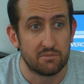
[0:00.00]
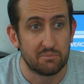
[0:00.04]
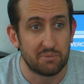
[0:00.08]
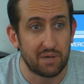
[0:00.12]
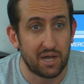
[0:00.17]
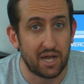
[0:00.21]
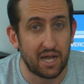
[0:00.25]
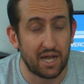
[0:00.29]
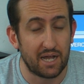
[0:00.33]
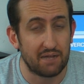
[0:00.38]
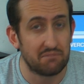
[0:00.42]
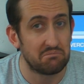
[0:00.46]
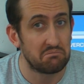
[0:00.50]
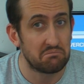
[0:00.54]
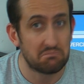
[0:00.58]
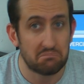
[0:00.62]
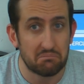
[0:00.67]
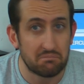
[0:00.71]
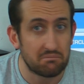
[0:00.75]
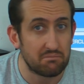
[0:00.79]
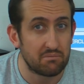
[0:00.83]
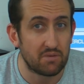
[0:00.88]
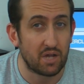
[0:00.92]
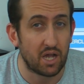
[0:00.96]
but
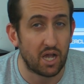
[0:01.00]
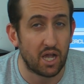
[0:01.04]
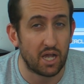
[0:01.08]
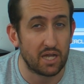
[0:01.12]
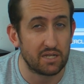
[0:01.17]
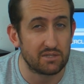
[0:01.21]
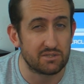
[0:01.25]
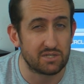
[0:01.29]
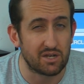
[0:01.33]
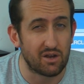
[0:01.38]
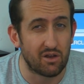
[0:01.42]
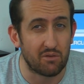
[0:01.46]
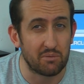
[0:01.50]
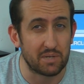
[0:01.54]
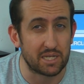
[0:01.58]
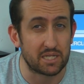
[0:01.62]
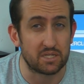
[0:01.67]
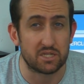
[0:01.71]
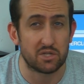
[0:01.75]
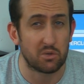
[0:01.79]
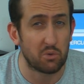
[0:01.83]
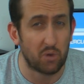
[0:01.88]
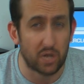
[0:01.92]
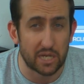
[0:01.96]
do you know what I
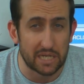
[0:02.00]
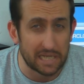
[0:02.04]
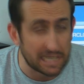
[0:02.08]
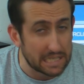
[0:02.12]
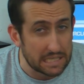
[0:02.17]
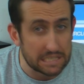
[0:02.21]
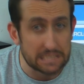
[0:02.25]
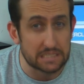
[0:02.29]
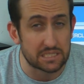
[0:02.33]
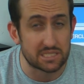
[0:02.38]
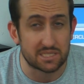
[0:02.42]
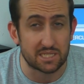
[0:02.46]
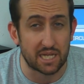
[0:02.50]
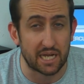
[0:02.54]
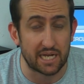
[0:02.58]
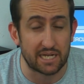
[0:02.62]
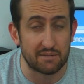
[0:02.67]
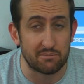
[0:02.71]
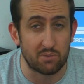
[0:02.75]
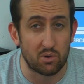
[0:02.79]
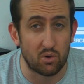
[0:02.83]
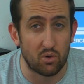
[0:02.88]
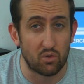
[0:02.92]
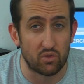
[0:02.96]
mean? Do I need to say
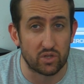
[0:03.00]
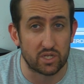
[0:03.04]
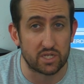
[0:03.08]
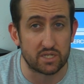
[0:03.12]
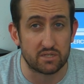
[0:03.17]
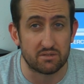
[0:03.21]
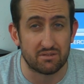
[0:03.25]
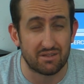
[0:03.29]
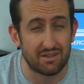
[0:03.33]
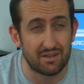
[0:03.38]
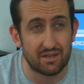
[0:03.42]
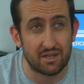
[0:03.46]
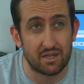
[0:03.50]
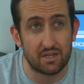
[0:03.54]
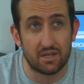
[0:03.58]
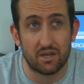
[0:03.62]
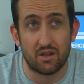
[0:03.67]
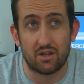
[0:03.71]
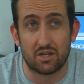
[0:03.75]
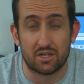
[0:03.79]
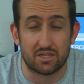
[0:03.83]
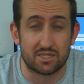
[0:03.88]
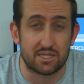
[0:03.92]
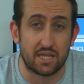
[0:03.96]
any more than,
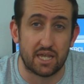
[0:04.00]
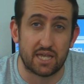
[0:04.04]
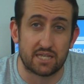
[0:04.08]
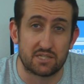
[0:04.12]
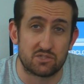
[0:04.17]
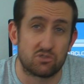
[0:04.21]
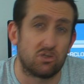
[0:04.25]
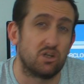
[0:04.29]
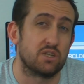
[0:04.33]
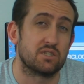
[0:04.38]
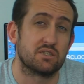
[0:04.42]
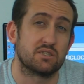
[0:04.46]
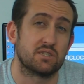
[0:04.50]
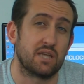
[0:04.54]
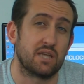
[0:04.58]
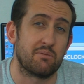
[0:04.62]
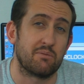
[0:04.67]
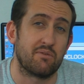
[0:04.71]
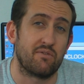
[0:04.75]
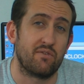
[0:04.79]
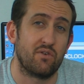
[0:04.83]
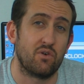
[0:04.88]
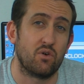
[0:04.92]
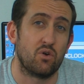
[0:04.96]
like I said, tried to
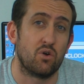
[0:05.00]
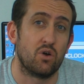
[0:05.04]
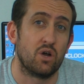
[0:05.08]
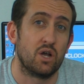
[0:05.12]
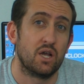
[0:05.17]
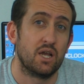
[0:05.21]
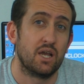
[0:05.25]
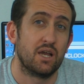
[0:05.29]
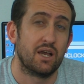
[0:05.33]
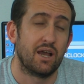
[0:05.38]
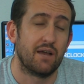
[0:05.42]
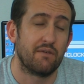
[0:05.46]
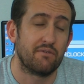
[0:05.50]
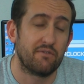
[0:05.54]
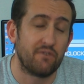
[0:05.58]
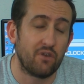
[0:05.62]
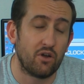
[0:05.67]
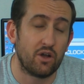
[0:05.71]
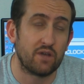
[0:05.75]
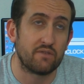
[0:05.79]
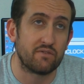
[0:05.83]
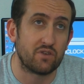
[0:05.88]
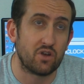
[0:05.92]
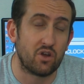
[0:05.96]
before, a
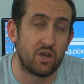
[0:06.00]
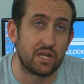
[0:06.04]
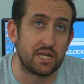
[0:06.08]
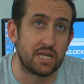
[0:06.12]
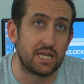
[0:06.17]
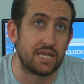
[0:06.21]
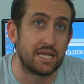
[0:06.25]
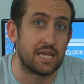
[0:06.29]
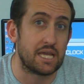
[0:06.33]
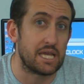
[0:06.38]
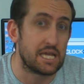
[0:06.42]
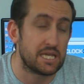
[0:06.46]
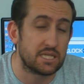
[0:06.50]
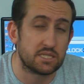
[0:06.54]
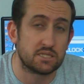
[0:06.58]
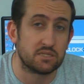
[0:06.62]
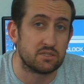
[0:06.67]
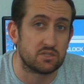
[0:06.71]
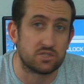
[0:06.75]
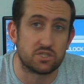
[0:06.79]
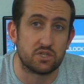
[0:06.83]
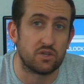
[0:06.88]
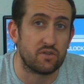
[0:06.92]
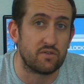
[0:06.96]
590
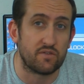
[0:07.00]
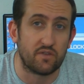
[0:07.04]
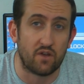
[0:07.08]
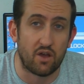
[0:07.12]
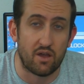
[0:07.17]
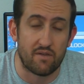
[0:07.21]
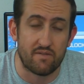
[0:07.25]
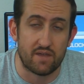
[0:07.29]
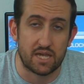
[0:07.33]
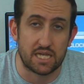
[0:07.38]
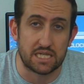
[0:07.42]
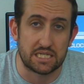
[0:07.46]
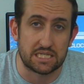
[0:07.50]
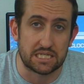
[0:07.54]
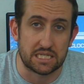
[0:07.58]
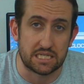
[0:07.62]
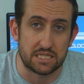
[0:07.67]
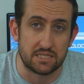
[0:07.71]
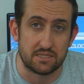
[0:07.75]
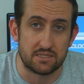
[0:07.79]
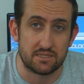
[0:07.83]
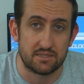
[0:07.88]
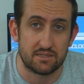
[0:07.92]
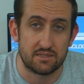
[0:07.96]
isn't two
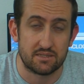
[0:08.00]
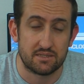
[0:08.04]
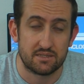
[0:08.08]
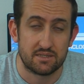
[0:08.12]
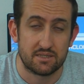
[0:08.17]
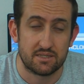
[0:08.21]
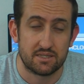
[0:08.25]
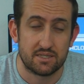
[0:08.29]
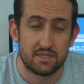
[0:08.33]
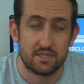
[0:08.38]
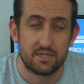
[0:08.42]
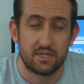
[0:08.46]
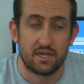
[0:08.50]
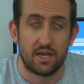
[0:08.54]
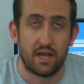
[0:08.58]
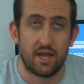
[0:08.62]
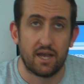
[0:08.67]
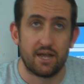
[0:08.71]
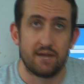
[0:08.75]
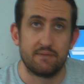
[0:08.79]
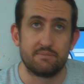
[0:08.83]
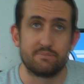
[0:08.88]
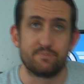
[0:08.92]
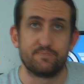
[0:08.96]
580s.
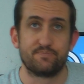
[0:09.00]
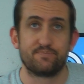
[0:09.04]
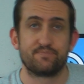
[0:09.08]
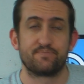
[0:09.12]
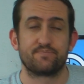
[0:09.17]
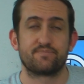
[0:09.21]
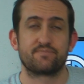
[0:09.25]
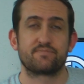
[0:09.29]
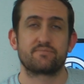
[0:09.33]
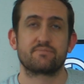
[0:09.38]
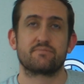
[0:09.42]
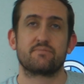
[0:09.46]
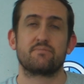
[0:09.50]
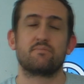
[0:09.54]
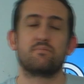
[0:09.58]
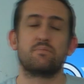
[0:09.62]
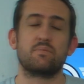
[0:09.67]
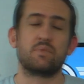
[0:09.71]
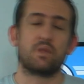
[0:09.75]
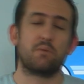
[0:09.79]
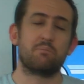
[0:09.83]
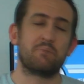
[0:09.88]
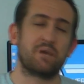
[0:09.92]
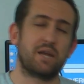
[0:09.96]
Um,
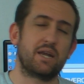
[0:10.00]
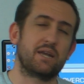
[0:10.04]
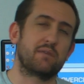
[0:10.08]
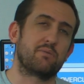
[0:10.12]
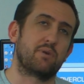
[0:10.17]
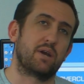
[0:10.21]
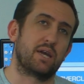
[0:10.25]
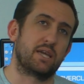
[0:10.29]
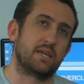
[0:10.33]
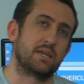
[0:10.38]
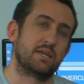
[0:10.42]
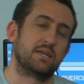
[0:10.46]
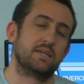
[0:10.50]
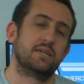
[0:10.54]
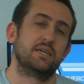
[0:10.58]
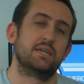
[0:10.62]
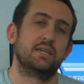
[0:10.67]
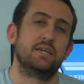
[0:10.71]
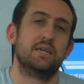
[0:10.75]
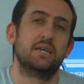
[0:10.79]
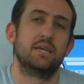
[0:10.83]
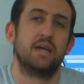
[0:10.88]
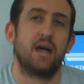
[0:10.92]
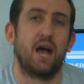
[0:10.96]
but anyway,
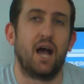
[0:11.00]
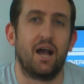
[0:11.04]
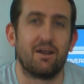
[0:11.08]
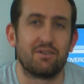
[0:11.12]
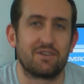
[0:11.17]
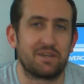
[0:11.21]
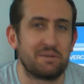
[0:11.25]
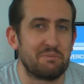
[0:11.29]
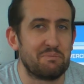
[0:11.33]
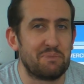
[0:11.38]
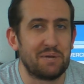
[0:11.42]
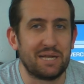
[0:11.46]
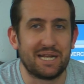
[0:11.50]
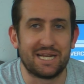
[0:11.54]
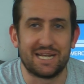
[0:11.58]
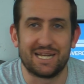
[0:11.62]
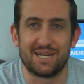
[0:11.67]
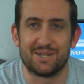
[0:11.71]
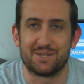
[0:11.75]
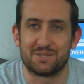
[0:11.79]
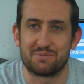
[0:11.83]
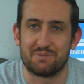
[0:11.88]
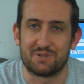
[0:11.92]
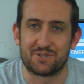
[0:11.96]
I completely
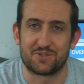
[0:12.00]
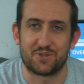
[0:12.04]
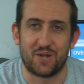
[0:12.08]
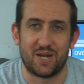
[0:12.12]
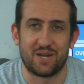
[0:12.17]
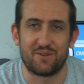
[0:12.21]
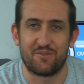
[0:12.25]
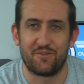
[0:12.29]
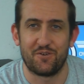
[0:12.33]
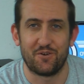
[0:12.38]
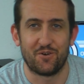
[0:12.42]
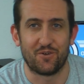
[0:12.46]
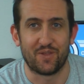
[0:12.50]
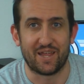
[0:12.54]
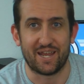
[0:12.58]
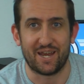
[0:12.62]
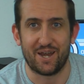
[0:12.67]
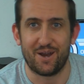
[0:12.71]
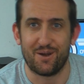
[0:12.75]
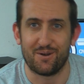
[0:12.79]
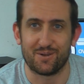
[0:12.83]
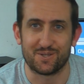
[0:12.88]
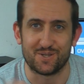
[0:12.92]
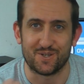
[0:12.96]
lost my train of thought then,
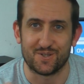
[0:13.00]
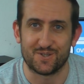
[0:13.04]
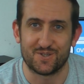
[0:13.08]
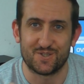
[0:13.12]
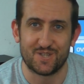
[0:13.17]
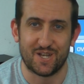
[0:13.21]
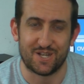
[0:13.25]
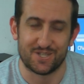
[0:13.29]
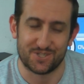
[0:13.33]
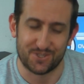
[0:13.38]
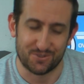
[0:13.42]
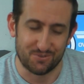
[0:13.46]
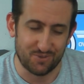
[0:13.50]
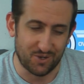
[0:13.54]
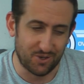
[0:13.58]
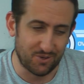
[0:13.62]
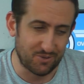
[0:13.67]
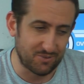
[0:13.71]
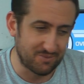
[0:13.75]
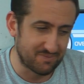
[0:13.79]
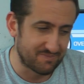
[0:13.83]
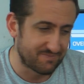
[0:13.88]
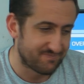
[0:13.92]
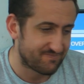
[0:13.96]
and I was on such a
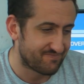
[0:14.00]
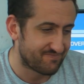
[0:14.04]
roll.